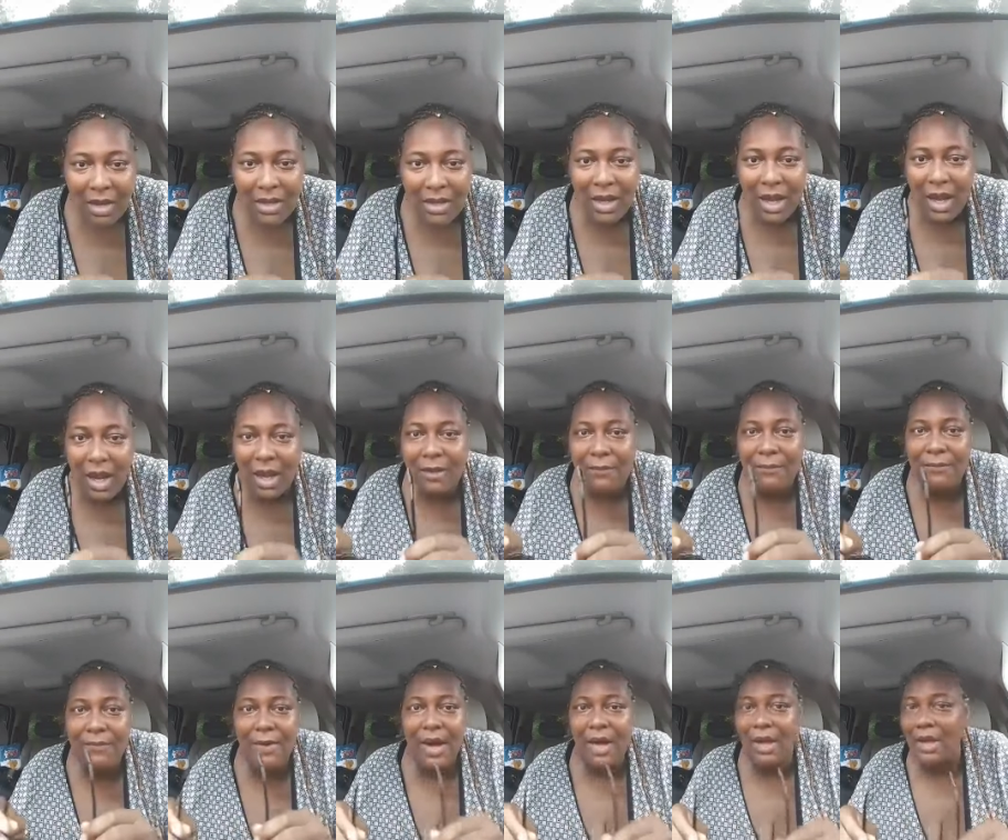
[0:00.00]
Yeah,
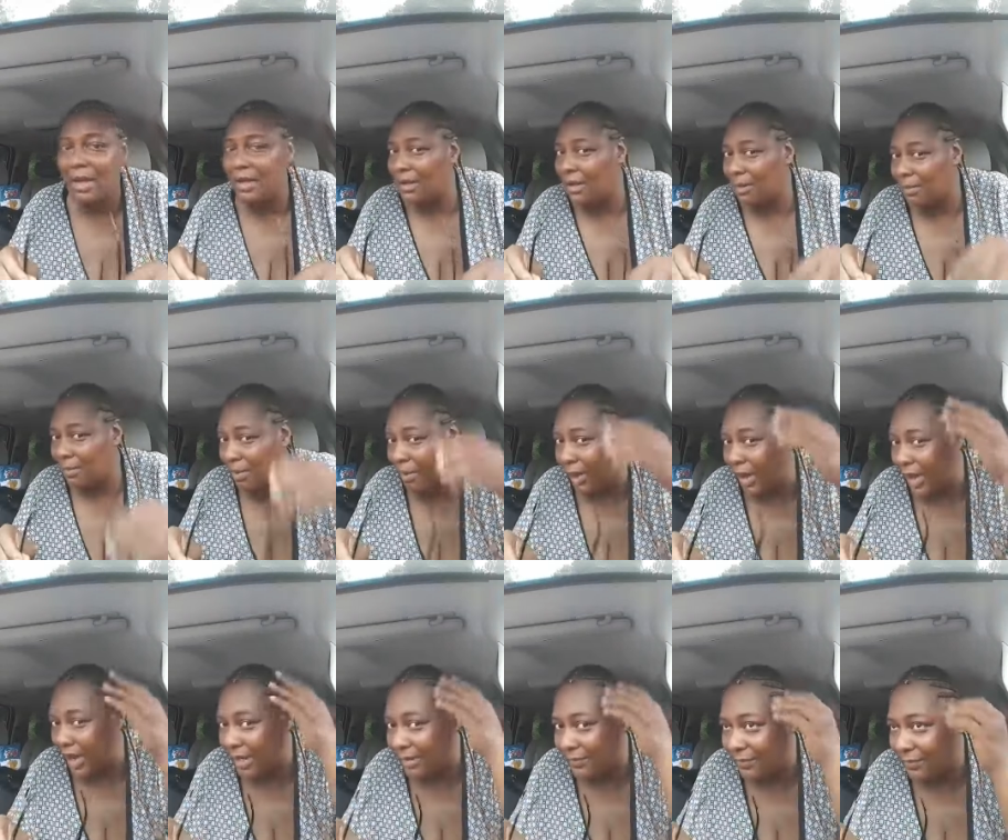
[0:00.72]
fuck it. The
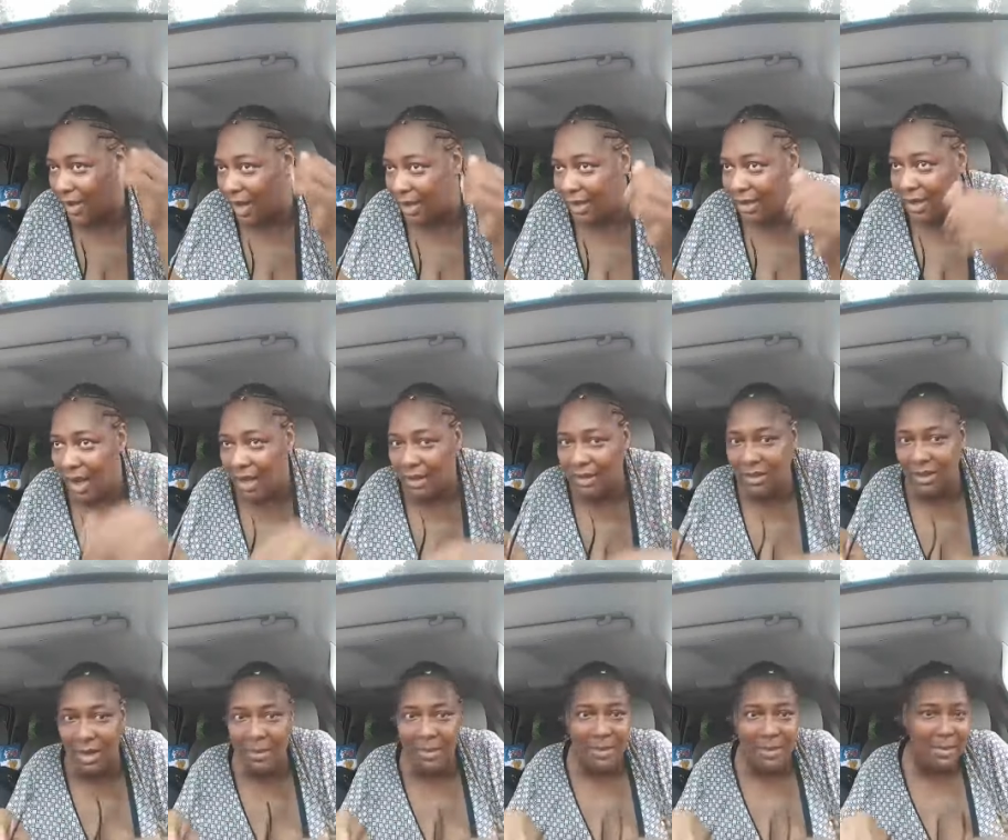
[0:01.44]
braids, fuck y'all
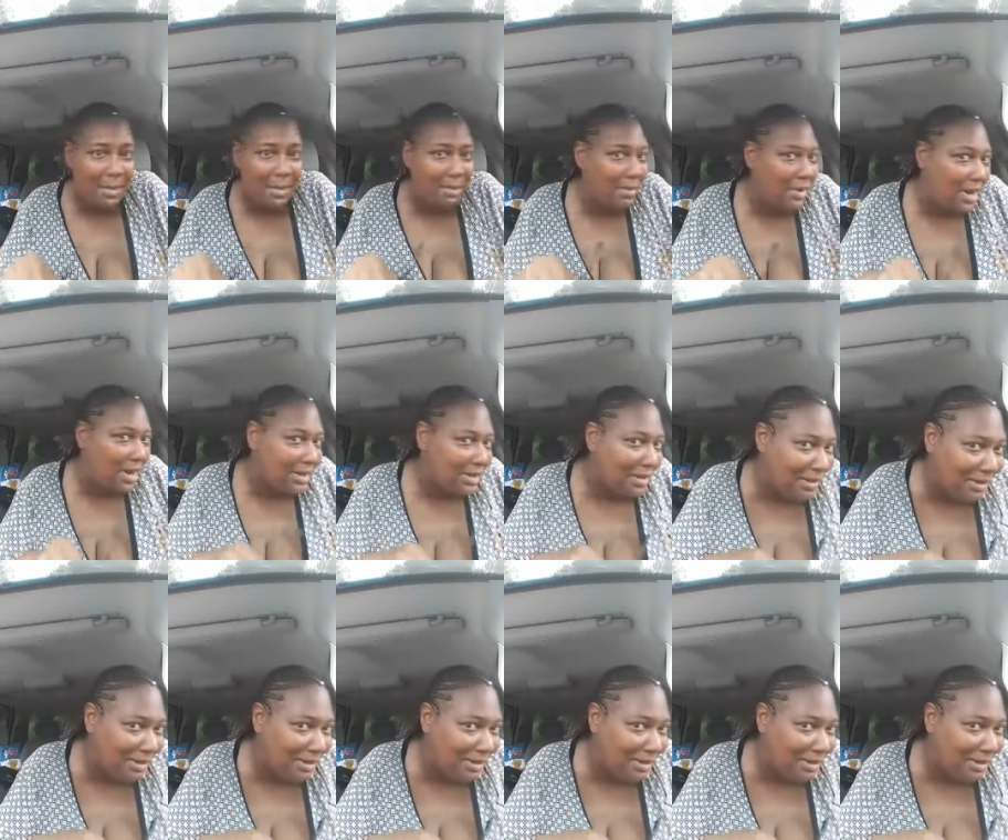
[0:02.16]
talking about my braids.